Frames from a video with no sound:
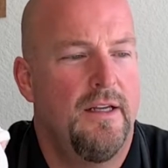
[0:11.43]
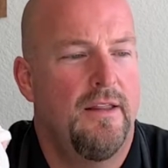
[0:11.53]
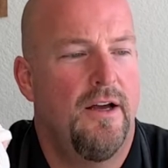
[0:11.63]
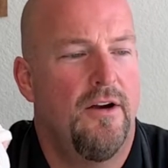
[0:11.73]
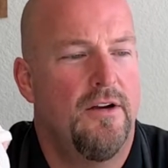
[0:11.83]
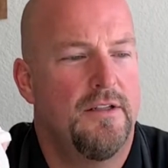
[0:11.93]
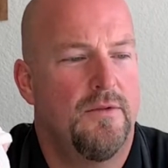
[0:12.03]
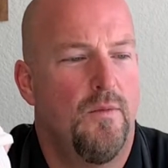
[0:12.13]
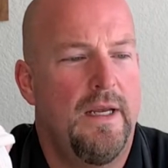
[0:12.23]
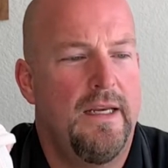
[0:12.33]
The artist
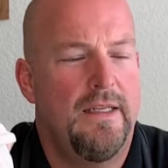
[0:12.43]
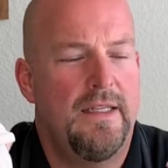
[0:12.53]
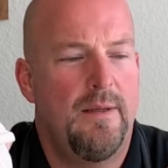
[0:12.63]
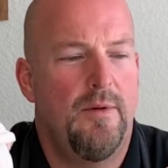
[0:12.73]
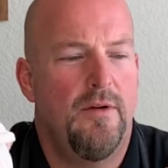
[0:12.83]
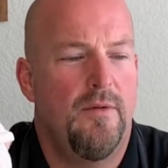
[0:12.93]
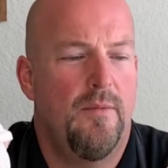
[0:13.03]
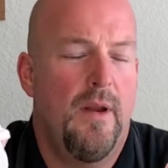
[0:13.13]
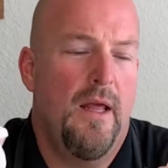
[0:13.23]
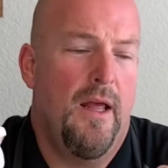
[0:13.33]
Wayne Thiebaud
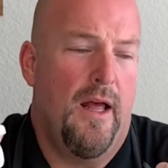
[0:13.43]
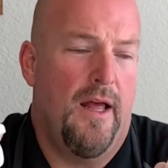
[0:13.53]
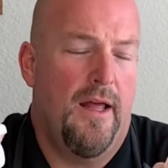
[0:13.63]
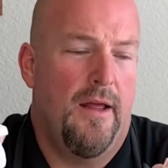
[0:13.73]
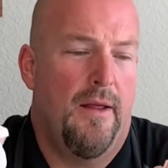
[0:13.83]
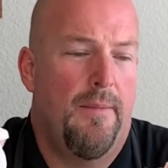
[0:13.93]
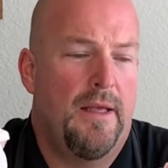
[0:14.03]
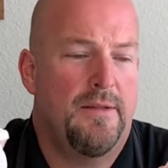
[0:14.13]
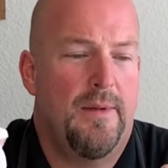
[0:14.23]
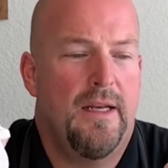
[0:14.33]

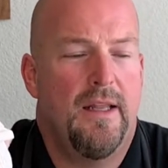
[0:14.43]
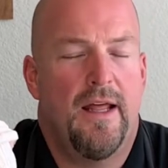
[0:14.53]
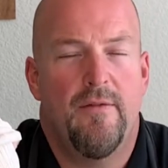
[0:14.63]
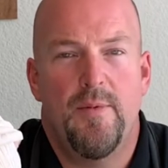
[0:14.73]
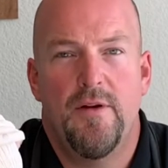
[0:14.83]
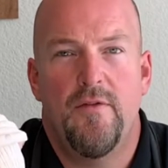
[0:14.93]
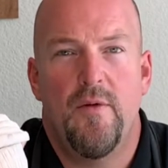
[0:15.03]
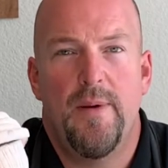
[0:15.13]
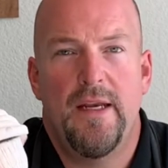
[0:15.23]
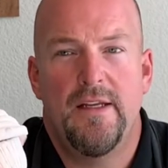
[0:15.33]
has made a lot of beautiful
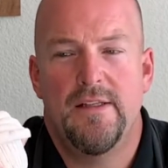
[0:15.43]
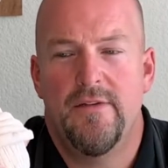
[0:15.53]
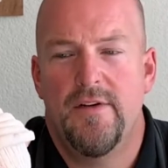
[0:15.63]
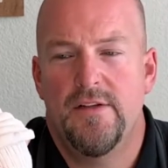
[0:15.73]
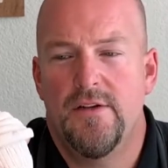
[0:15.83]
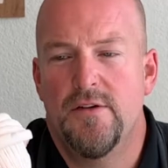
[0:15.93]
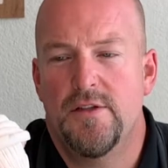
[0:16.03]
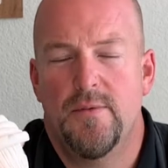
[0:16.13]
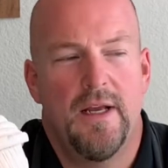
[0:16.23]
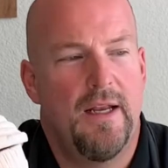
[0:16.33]
paintings of desserts, so
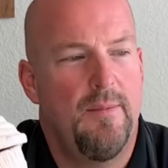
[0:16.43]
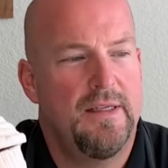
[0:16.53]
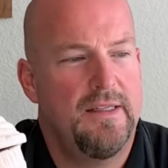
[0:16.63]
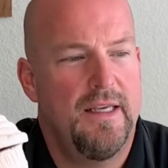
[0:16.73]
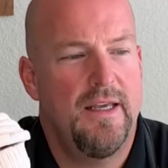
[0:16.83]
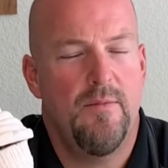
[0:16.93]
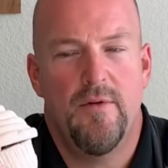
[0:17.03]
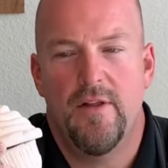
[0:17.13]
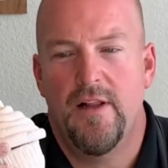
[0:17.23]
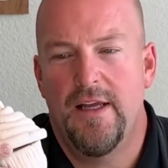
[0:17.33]
we're kind of mixing him
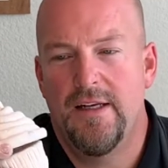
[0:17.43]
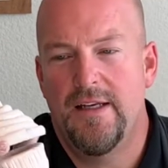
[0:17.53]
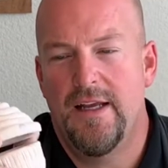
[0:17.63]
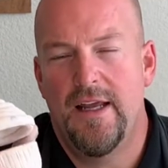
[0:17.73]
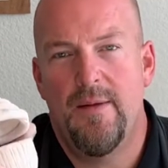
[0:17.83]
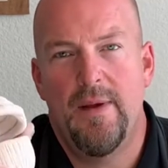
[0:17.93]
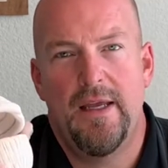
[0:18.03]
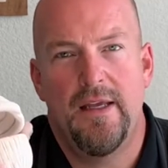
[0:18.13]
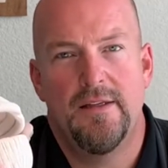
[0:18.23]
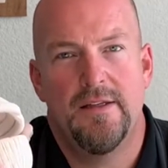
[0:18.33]
with clay today and
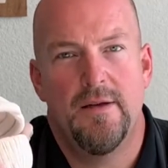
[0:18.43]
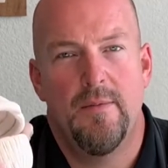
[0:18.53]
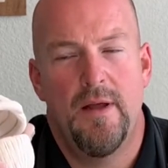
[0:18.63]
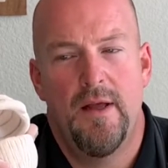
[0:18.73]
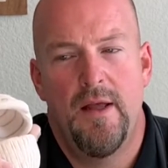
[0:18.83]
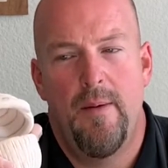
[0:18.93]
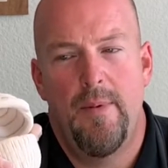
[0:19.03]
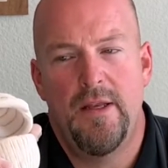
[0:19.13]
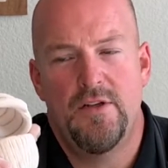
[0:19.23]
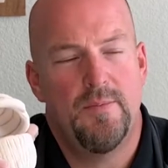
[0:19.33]
making some
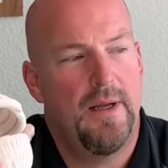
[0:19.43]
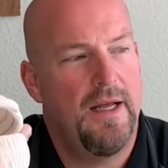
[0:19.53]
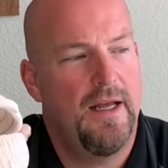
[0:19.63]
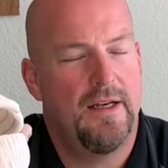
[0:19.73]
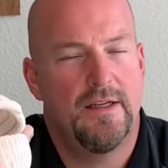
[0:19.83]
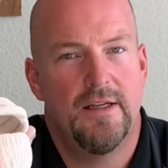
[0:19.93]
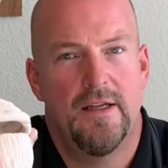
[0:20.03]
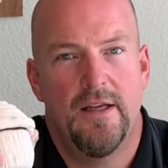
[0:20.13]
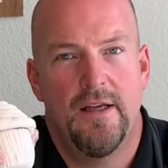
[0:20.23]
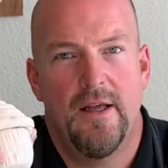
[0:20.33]
pinch pot
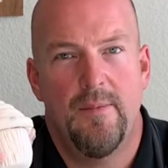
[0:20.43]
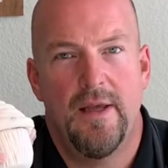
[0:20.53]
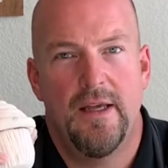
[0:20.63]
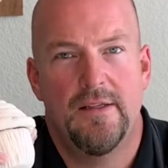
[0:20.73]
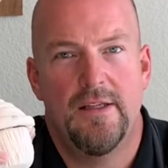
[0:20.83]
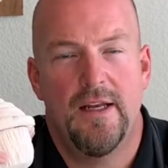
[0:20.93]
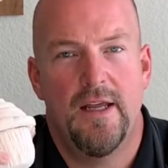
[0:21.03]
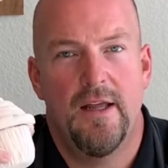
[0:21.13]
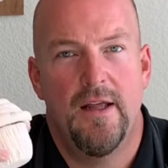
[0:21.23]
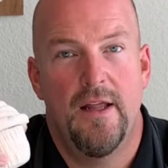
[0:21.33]
cupcakes
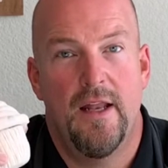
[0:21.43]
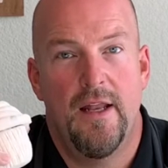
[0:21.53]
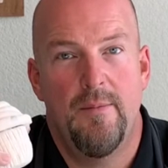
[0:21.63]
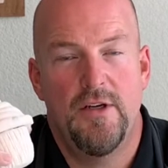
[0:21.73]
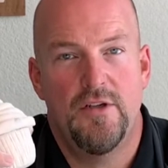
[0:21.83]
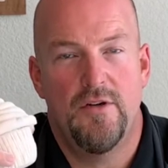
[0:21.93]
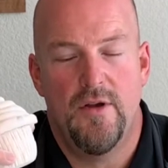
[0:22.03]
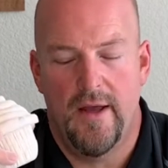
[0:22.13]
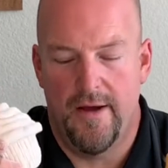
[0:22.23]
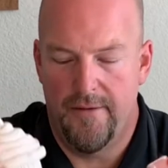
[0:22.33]
today. Let me show you
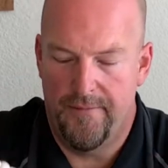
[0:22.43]
how.